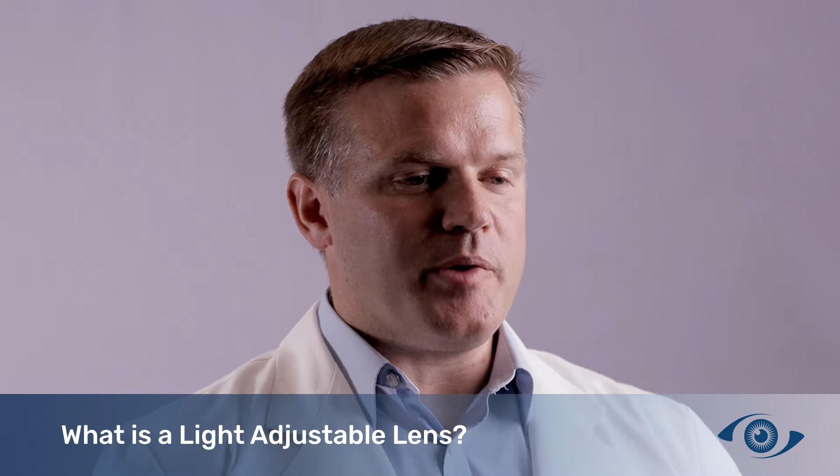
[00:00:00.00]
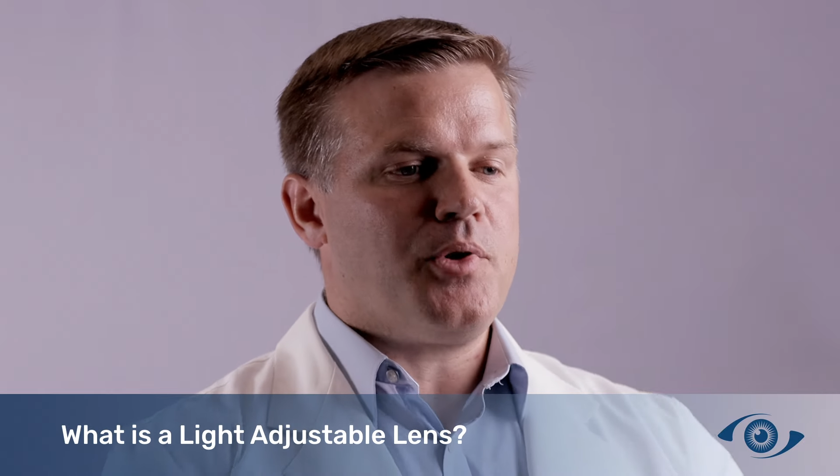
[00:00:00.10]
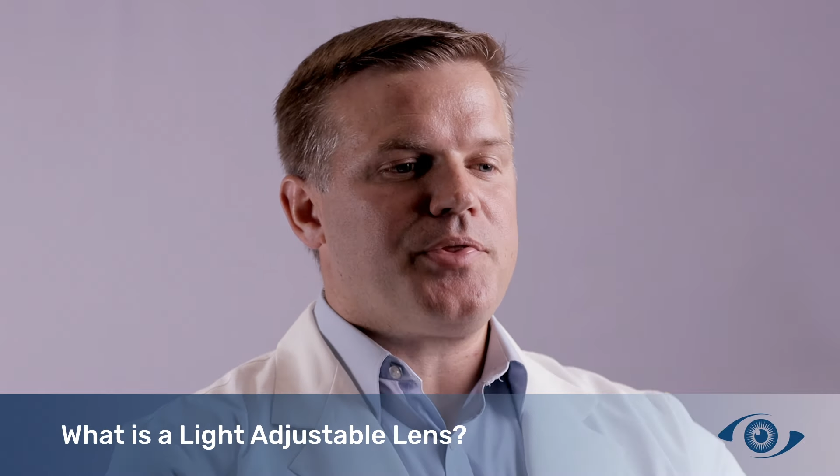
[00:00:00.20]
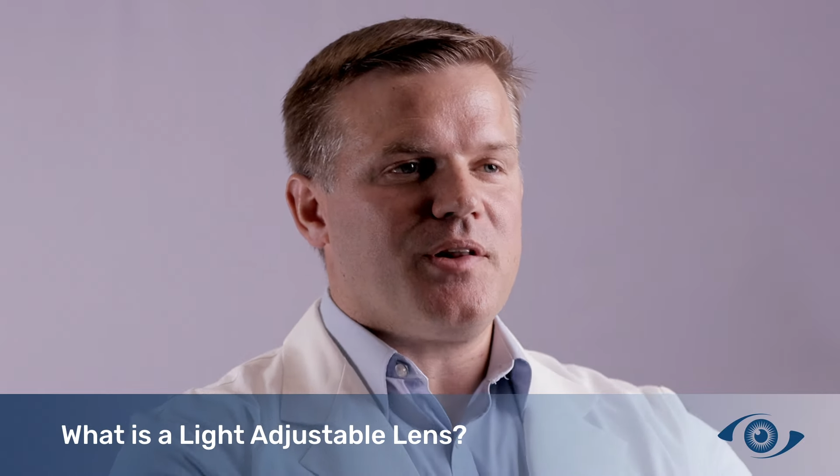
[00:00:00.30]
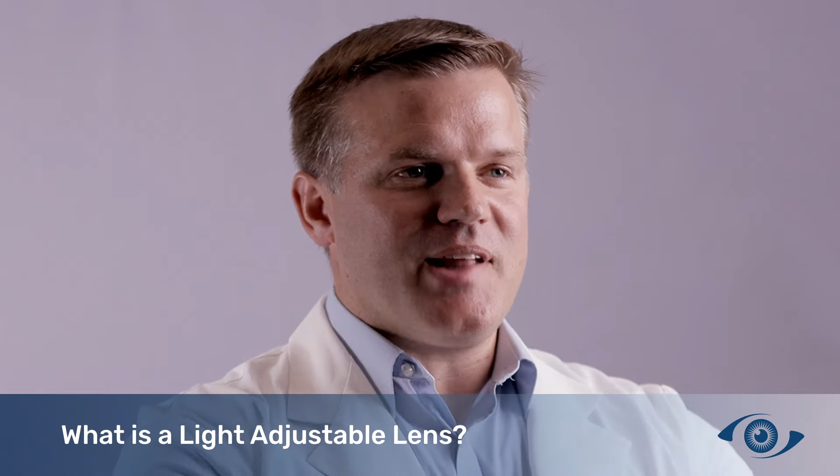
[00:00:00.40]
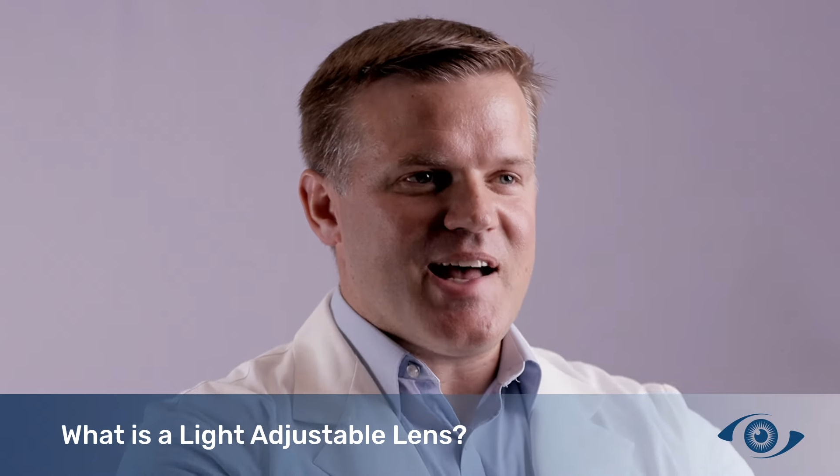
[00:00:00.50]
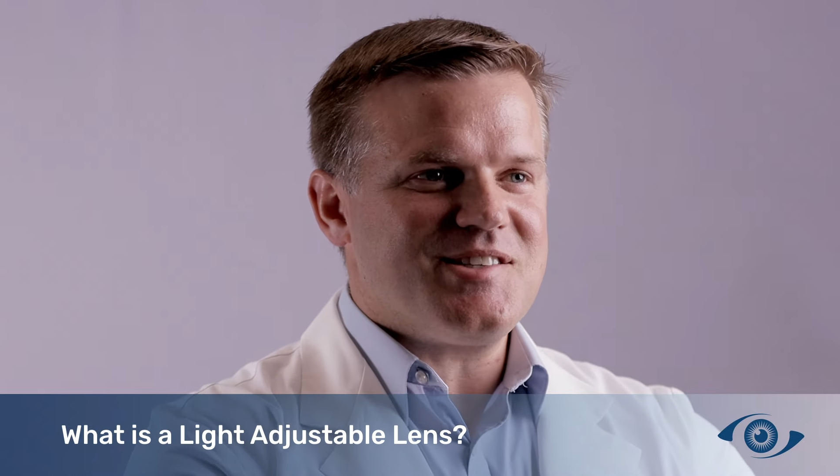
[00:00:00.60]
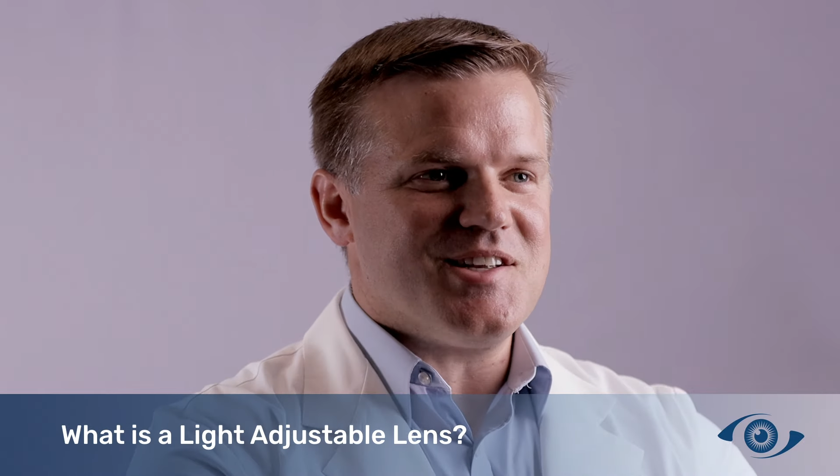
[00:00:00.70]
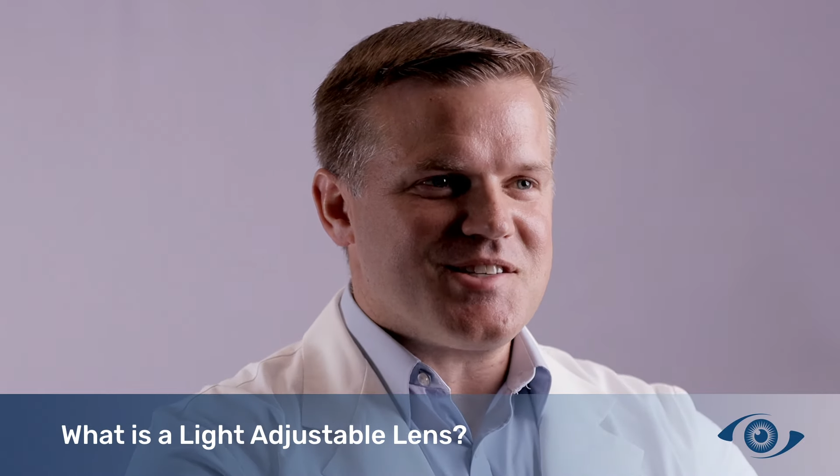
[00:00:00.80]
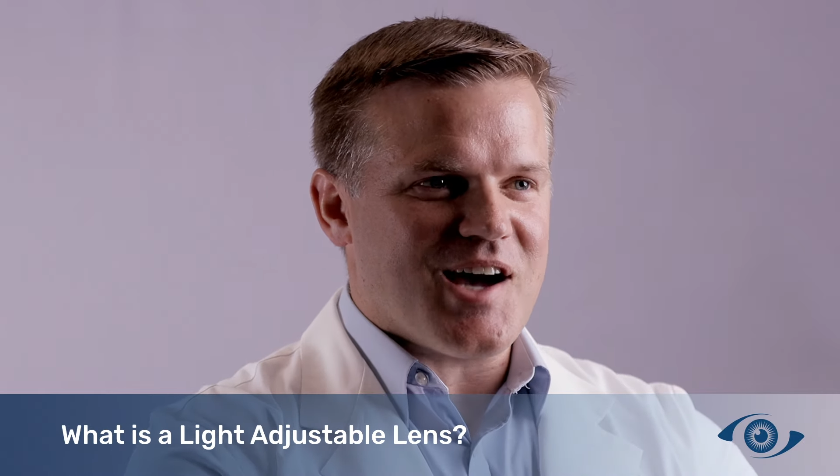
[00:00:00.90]
We put the
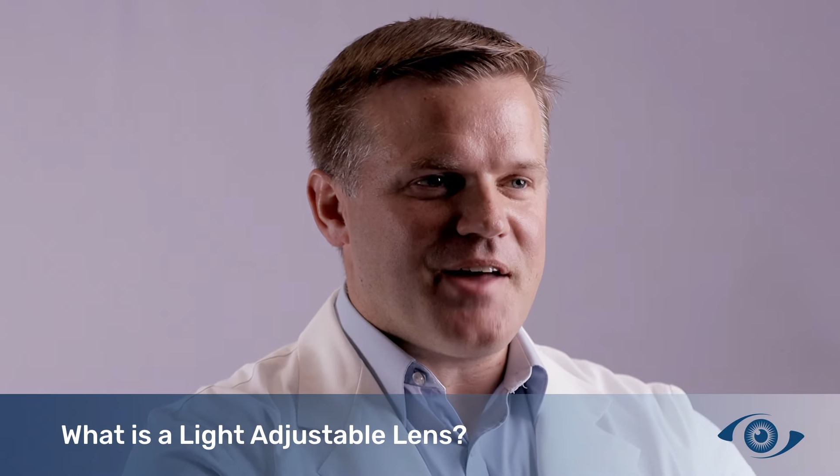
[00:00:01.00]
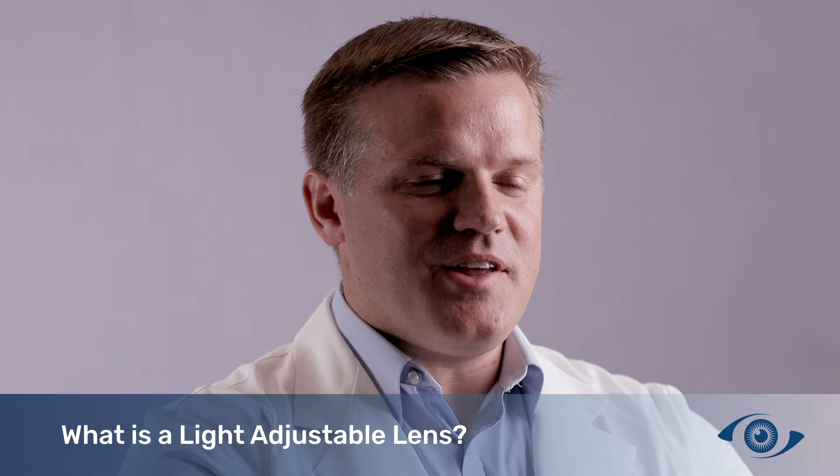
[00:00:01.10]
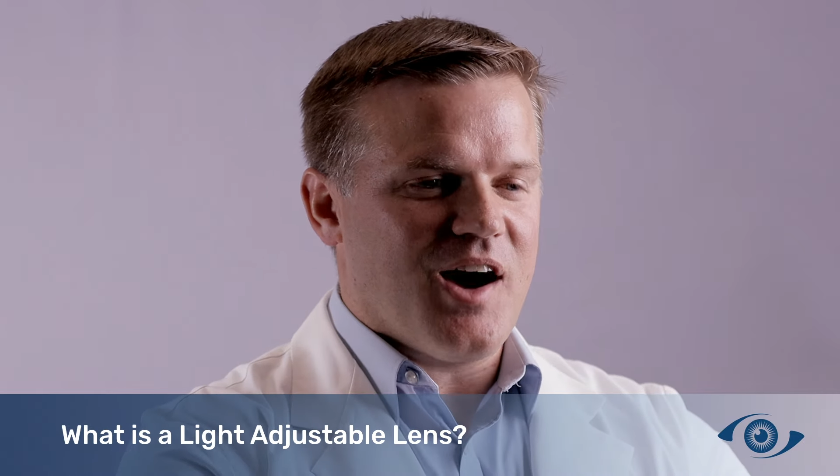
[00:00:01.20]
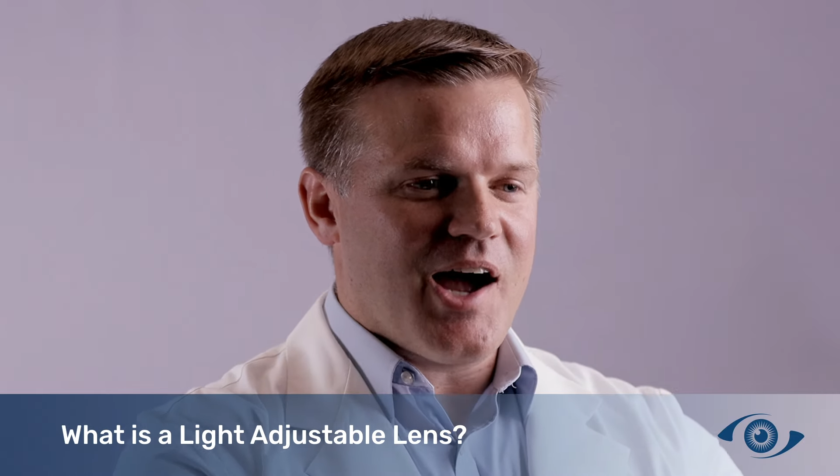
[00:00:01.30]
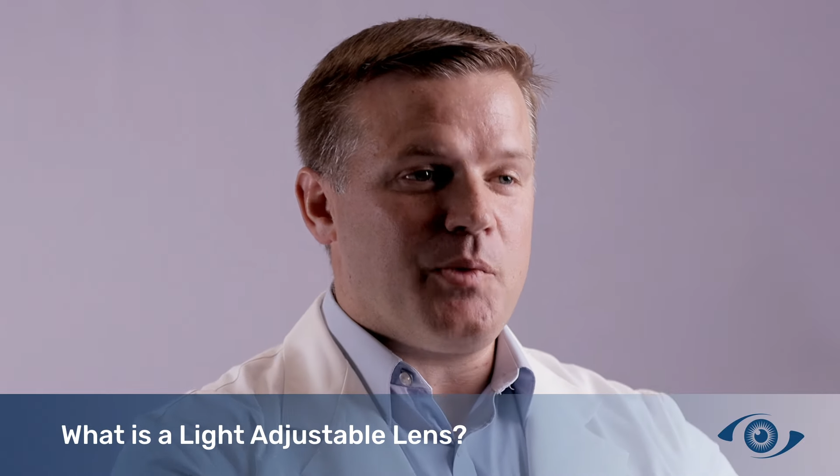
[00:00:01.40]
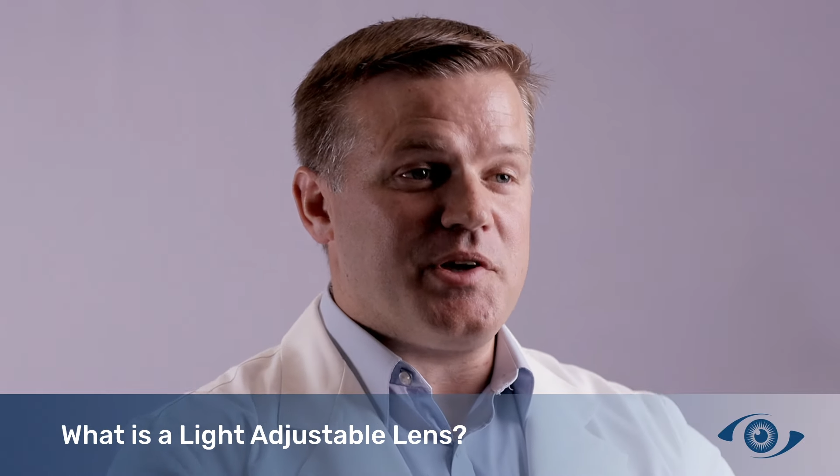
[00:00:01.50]
lens inside the eye,